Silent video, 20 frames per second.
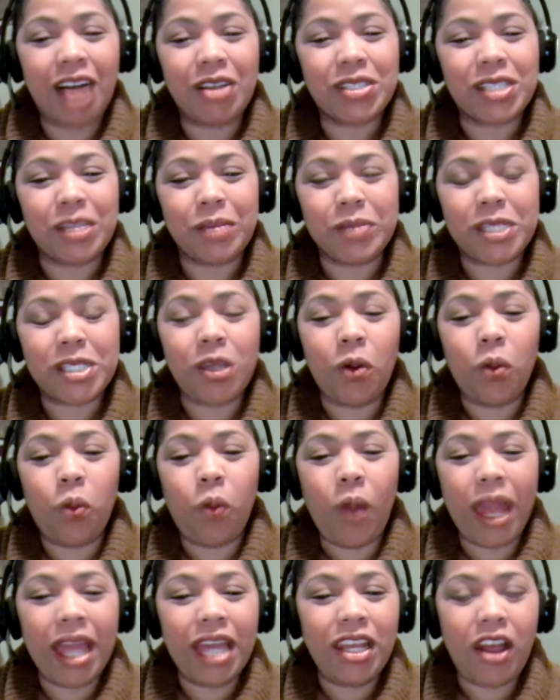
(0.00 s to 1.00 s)
awesome. So
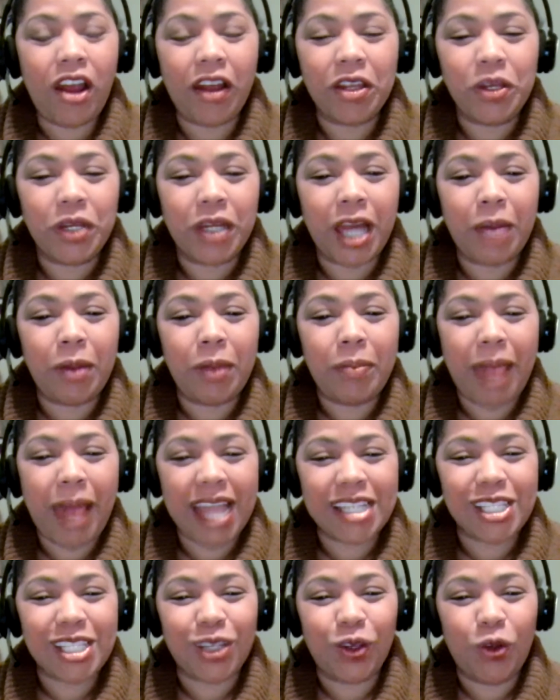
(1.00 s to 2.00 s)
when are you coming
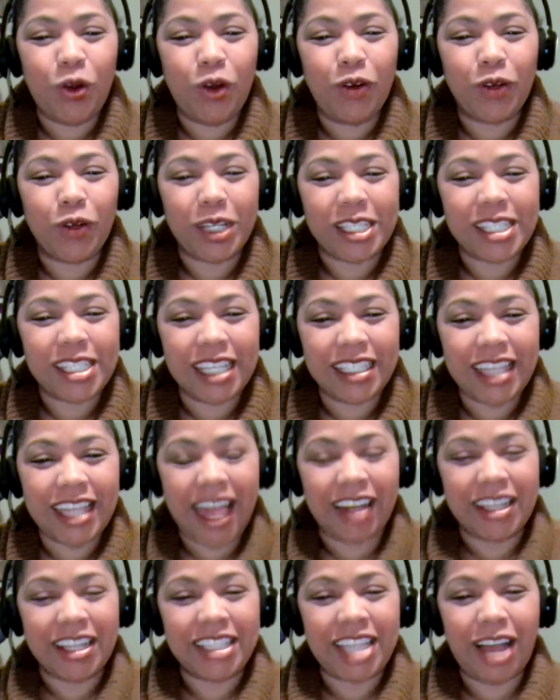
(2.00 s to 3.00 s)
back to Louisville to sit
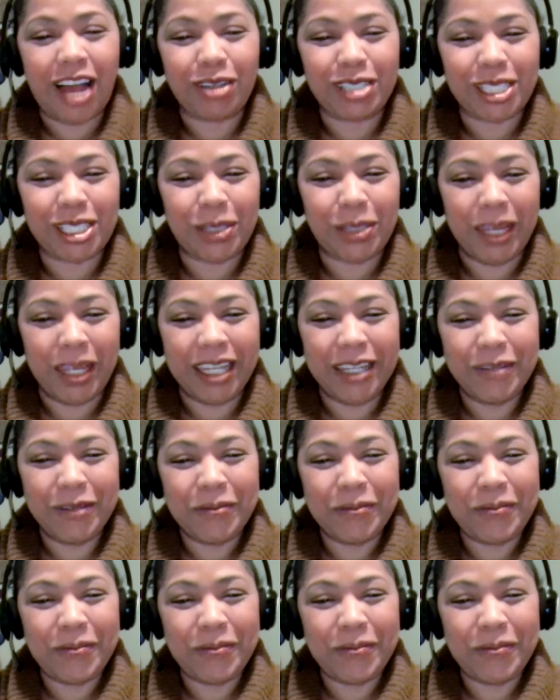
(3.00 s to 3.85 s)
down and talk to me?